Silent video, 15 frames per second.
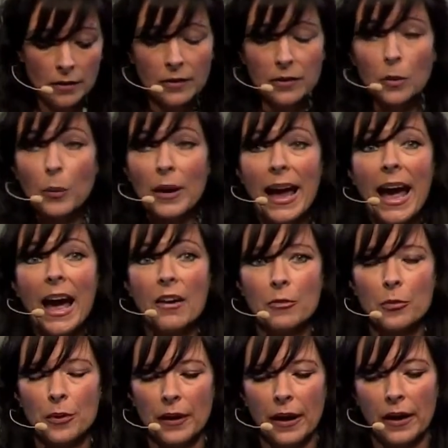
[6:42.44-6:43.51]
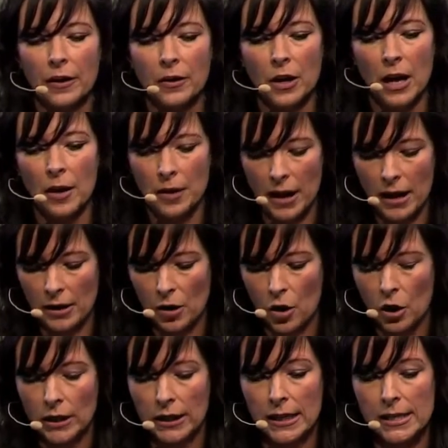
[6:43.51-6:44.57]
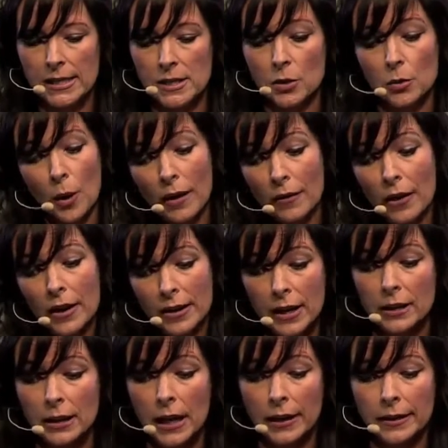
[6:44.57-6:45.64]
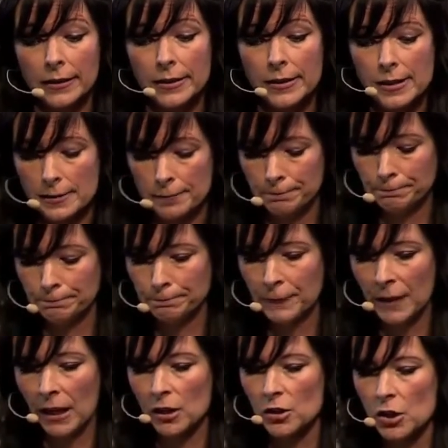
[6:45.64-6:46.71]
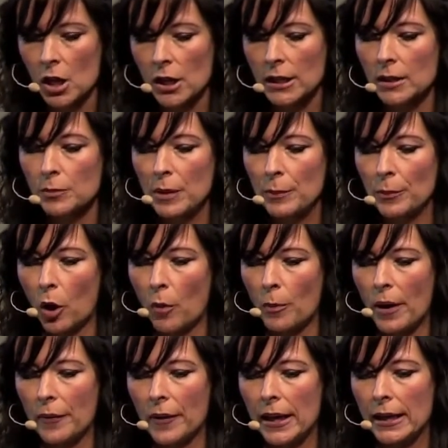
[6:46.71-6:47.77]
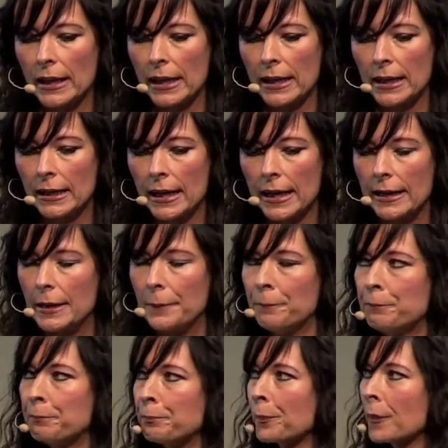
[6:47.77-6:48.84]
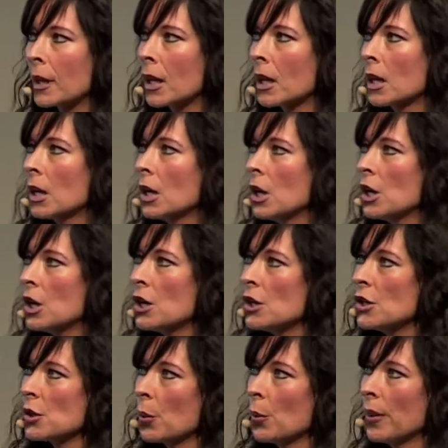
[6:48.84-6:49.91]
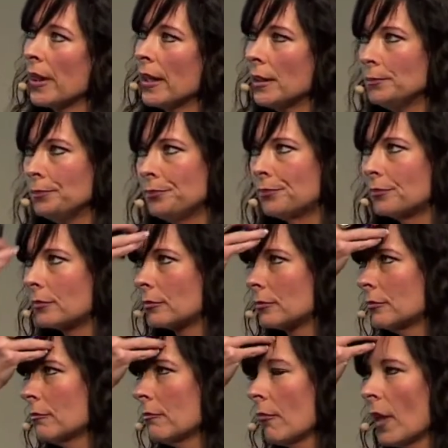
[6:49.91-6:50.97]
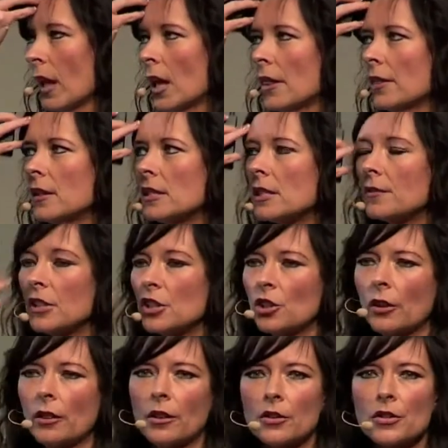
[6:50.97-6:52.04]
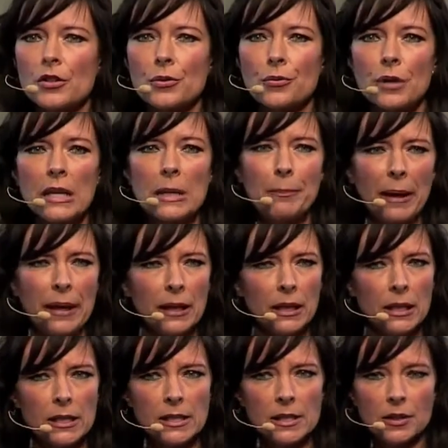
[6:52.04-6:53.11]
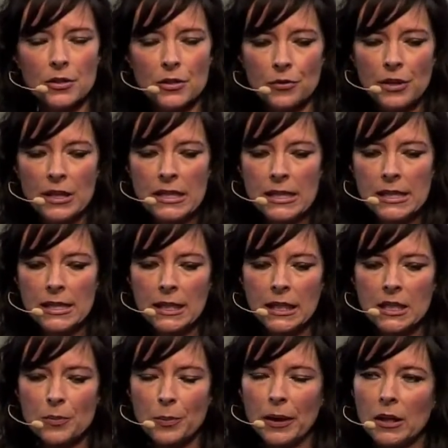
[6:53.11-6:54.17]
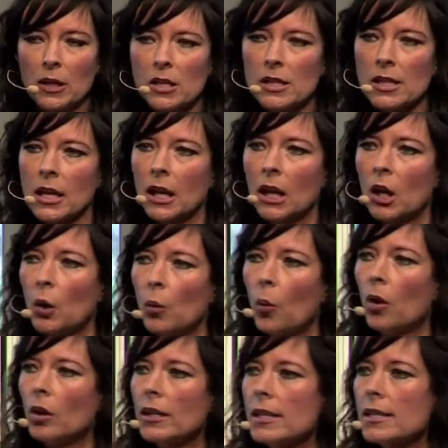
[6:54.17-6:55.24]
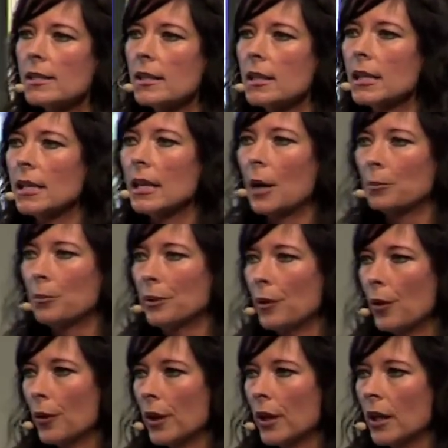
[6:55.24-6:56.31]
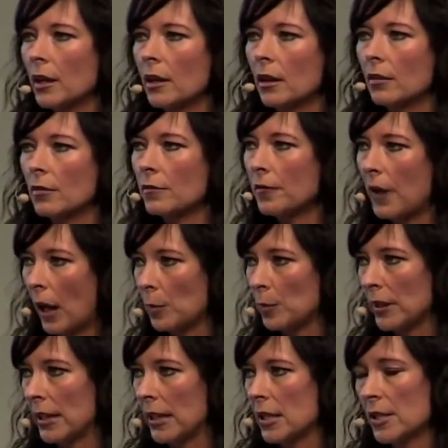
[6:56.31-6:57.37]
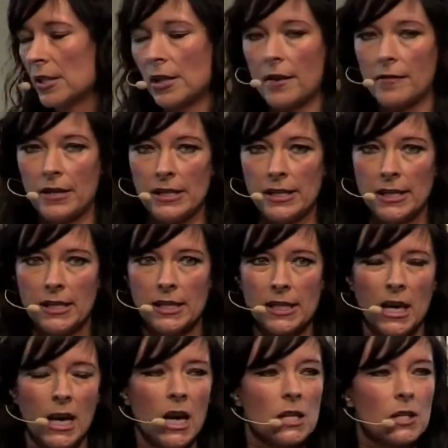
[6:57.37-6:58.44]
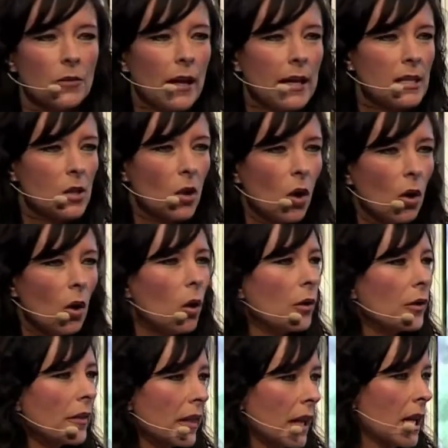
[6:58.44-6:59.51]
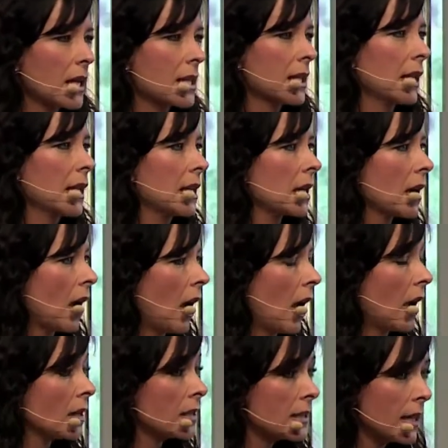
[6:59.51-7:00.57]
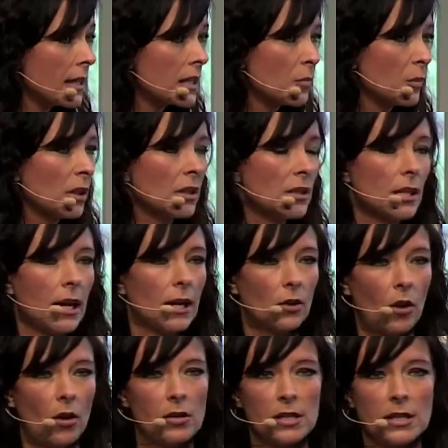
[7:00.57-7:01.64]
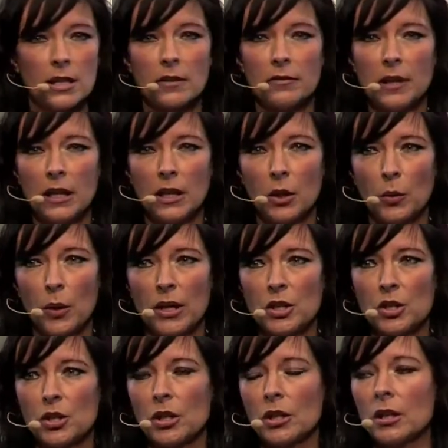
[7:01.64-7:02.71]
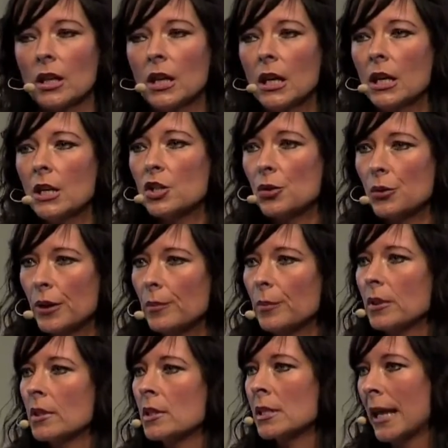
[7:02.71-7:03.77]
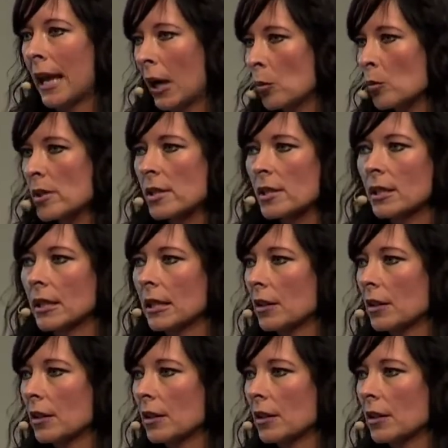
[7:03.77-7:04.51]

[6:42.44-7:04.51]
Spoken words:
that we have with our colleagues who are our clients. And I'll talk a little bit more about that later. So within the division, there's 3 pillars. There's 3 distinct pillars. One is the employee and family services. So that's all the things like assessment, diagnostic evaluation, treatment, counseling,